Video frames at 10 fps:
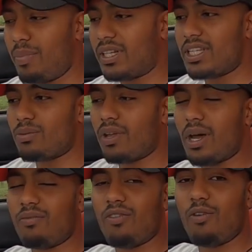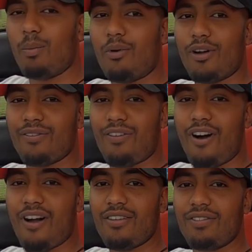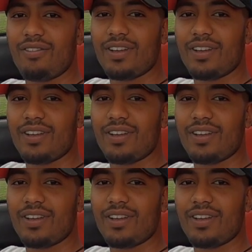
picked this one up for 4.5.